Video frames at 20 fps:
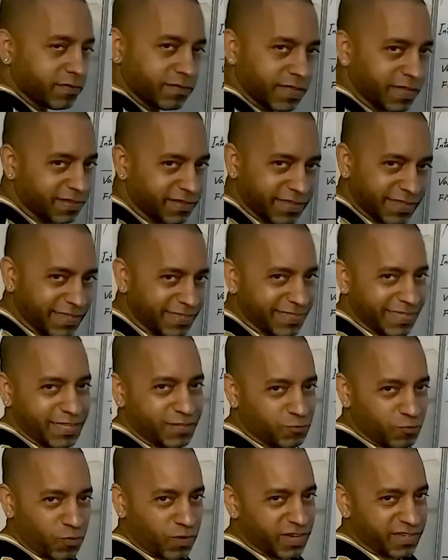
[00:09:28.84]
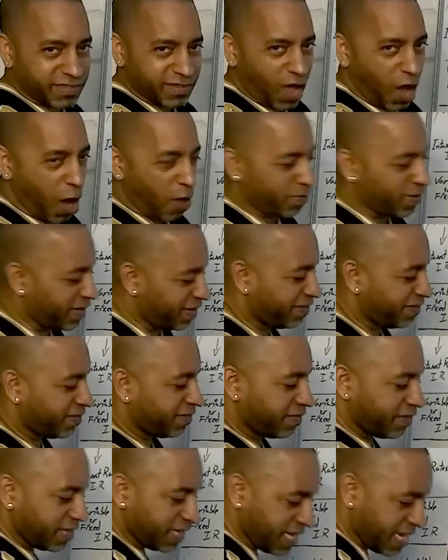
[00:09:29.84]
This one is
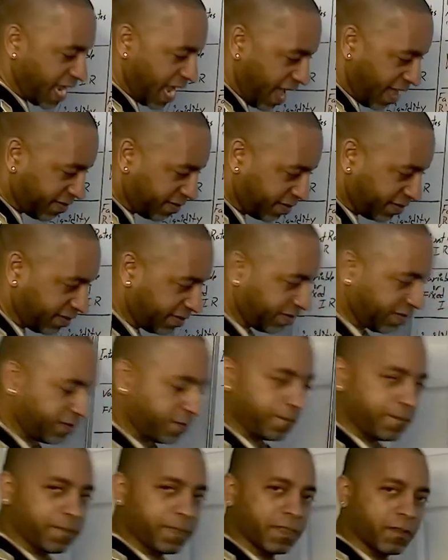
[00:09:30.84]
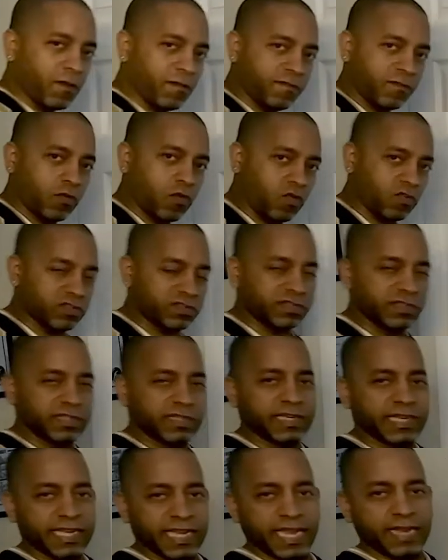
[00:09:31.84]
obvious. Yes, of course.
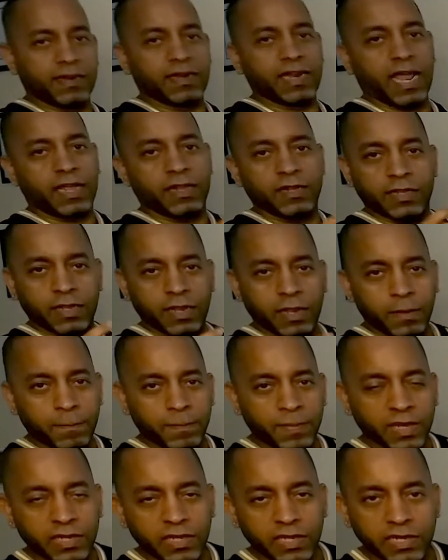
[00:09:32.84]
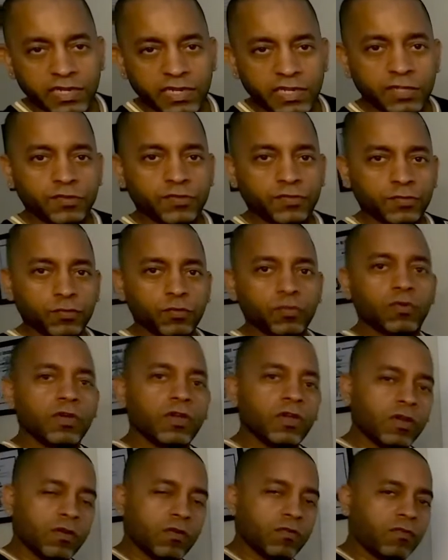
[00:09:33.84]
Again, the ability to
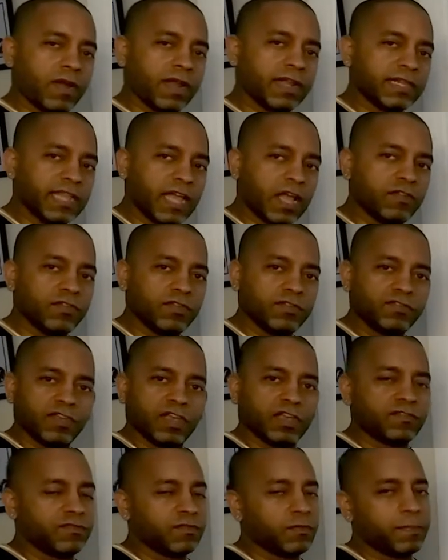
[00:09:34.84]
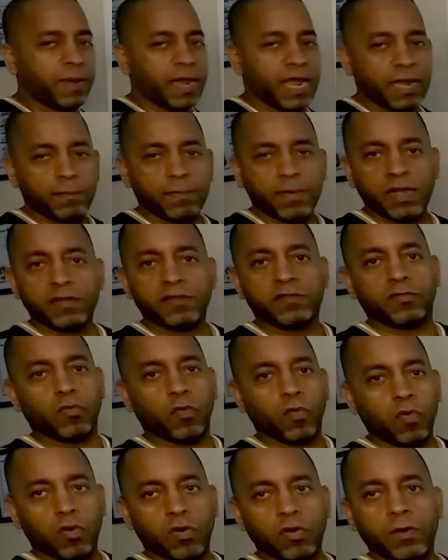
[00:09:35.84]
write down your checks for payments,
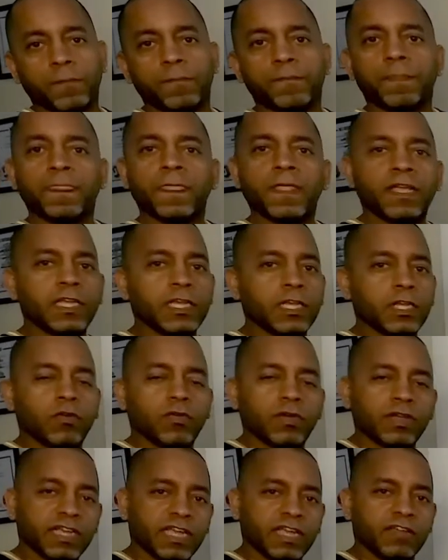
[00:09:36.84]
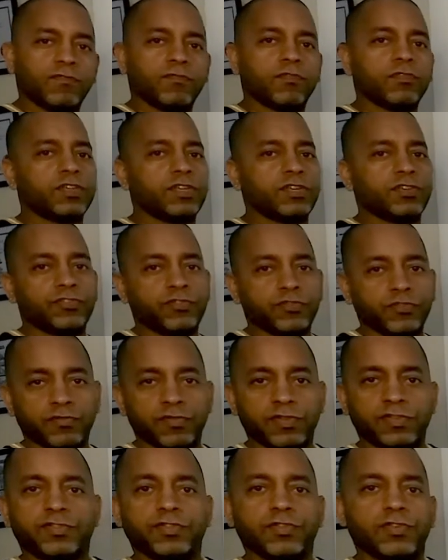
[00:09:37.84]
or, you know, again, for the
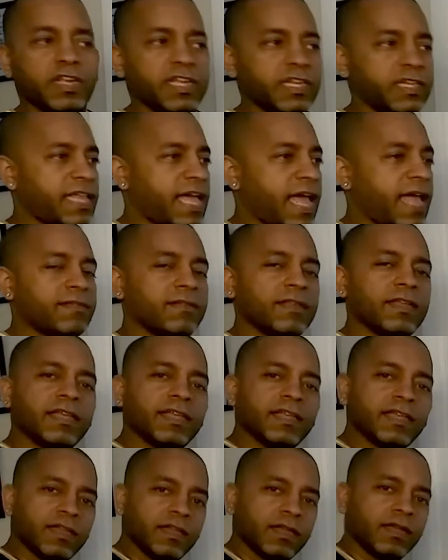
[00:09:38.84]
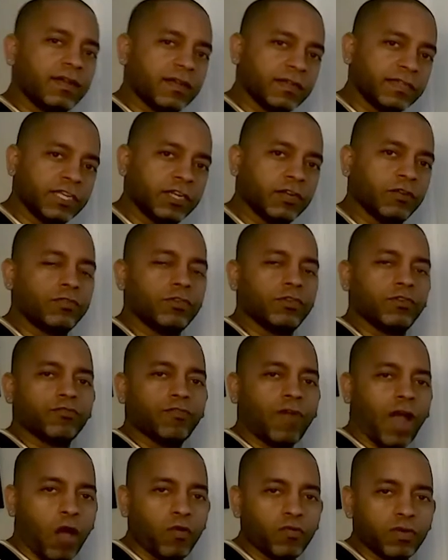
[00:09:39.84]
insurance, you need that, you know, your
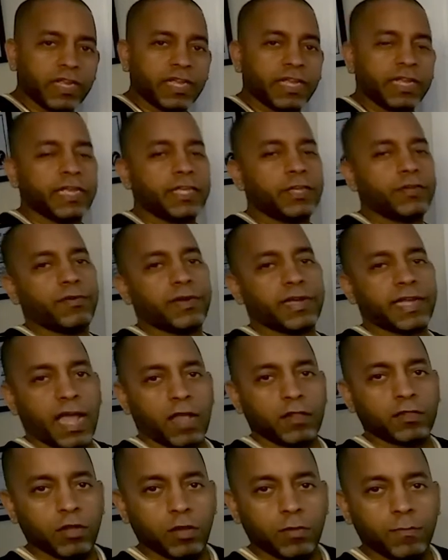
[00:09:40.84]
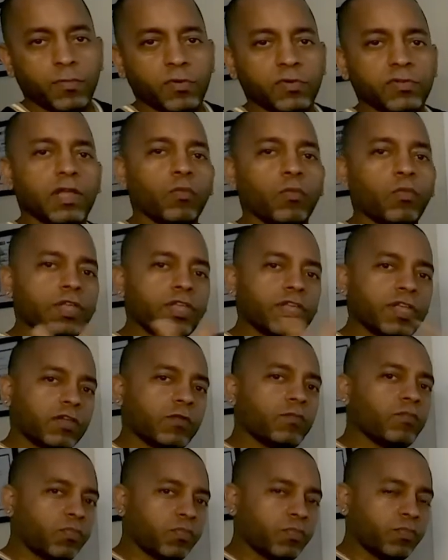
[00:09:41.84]
routing and your account number, that way you
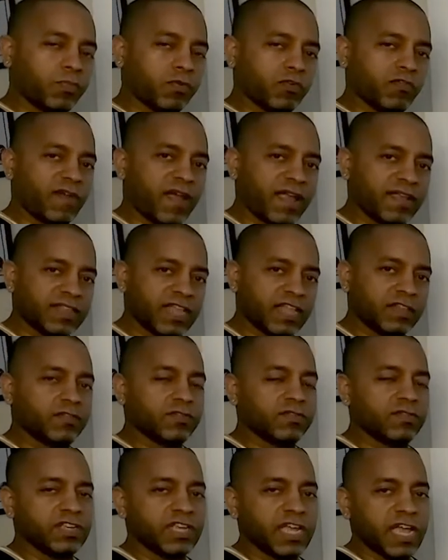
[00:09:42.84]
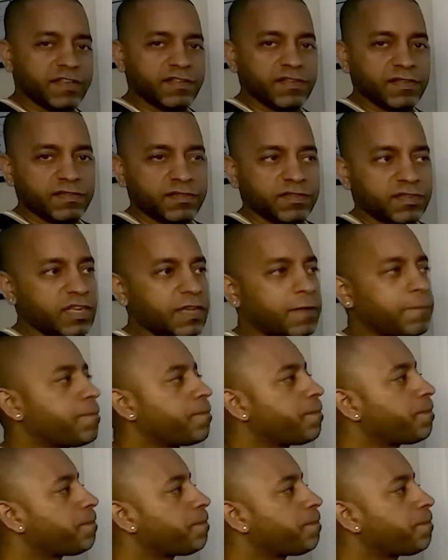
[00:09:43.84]
can provide that to the agency